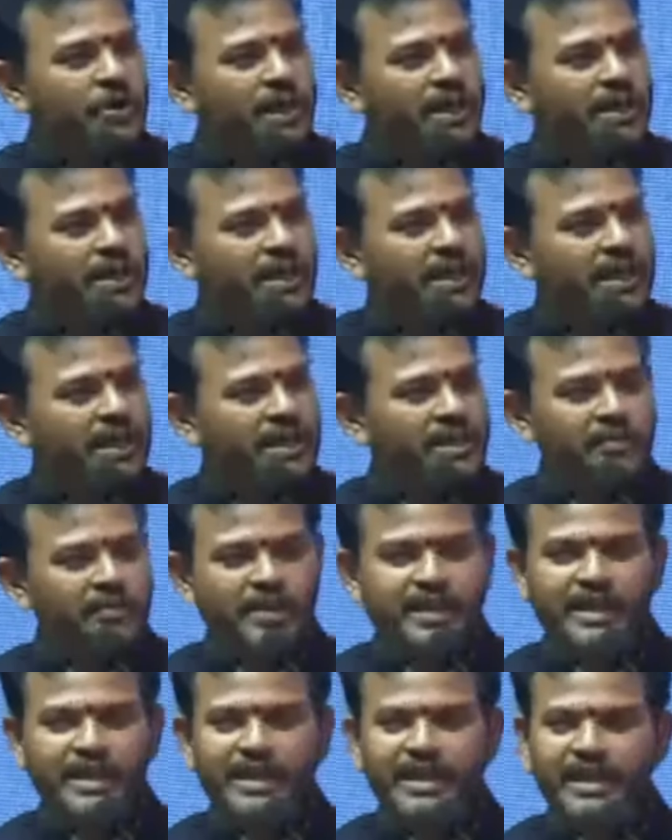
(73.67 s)
air
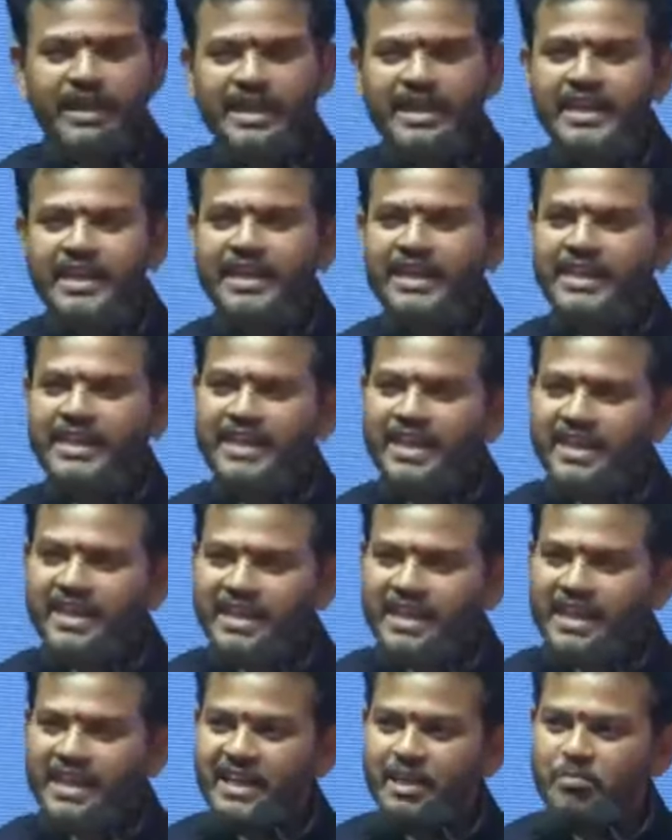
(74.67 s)
connectivity, and he dug
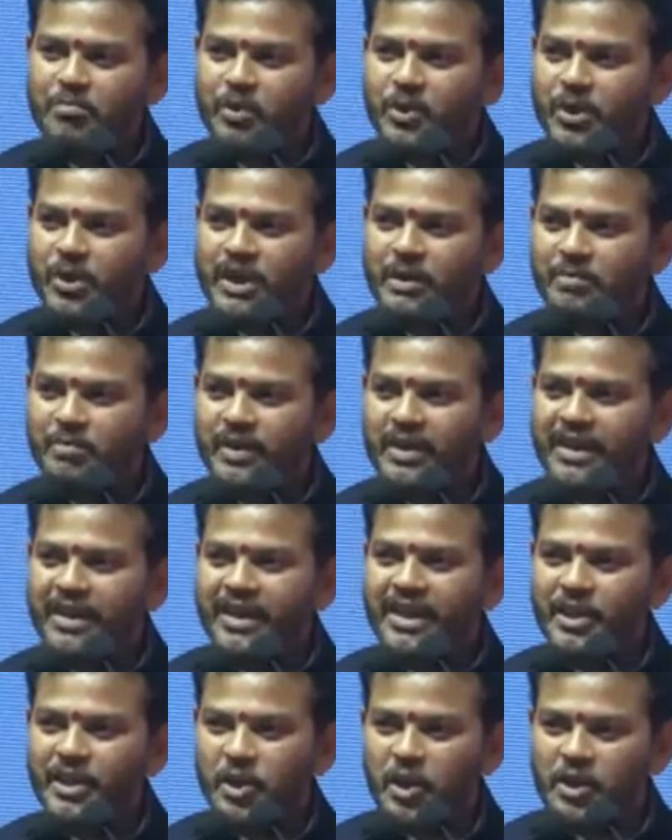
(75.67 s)
little more deeper and
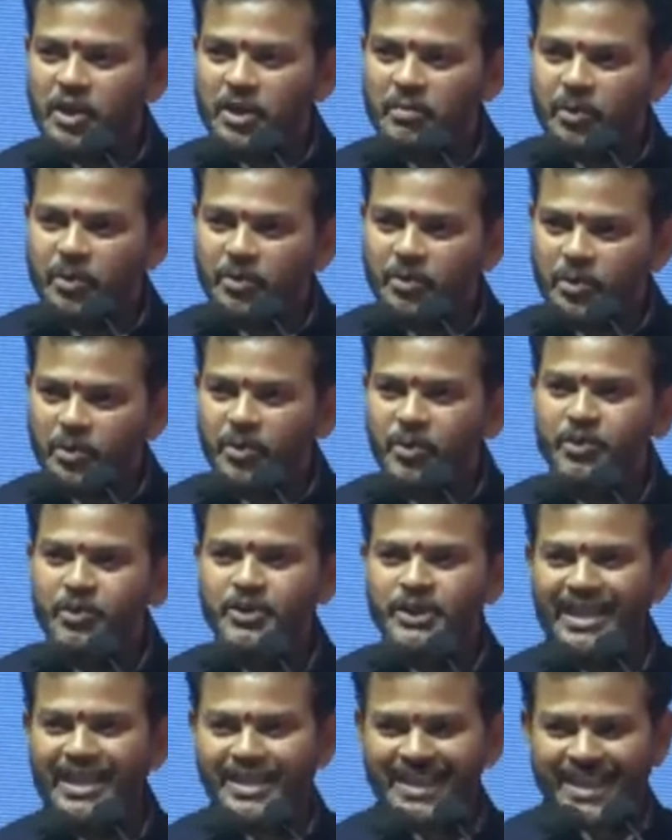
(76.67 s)
he talked about
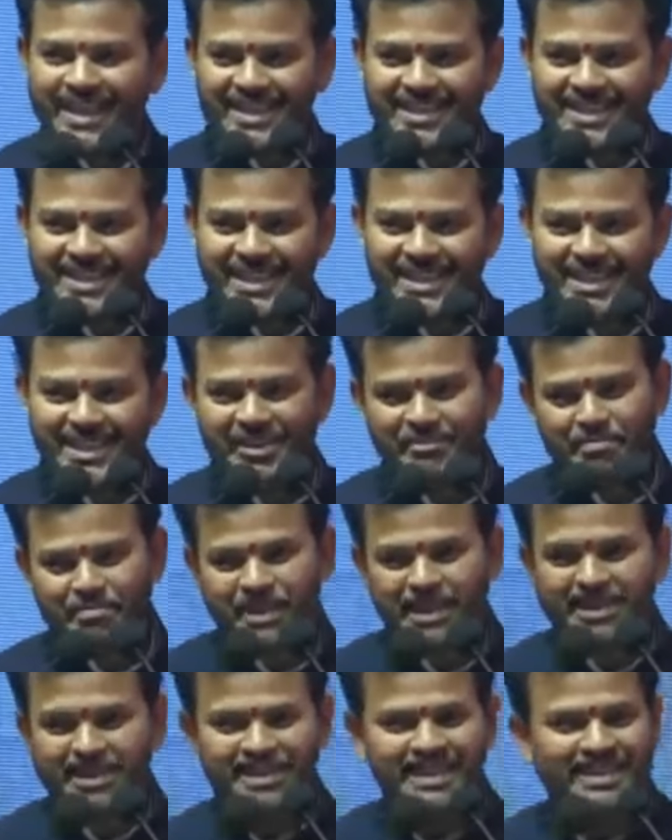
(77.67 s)
drones, and that is our Chief
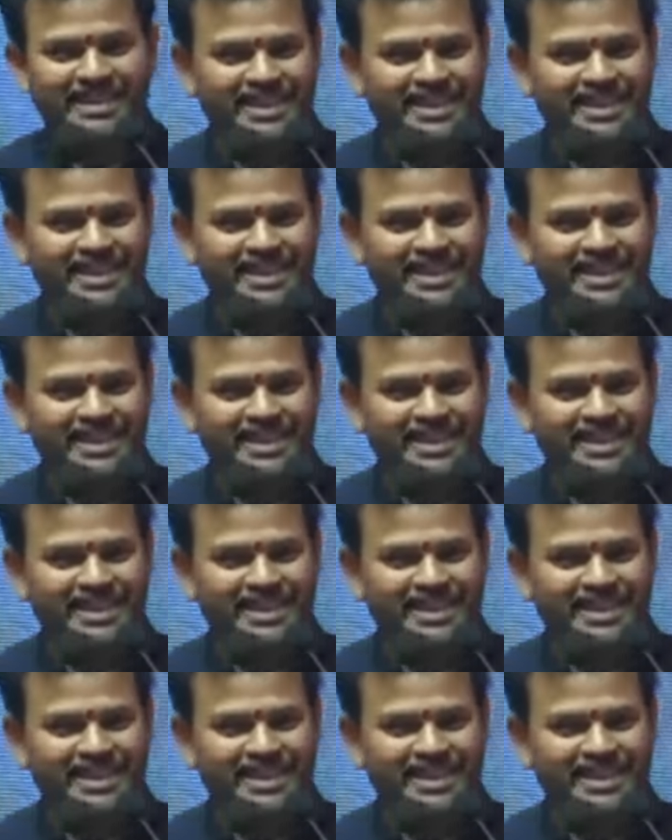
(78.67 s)
Minister